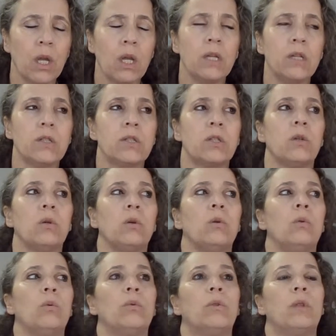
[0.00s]
And
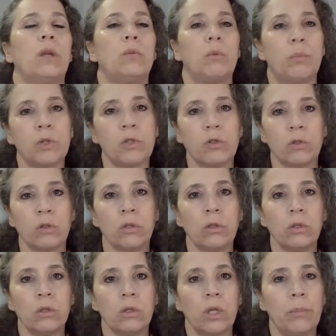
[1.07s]
so they would
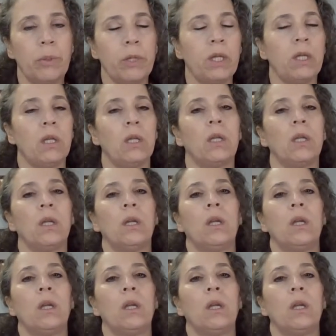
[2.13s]
butcher a pig.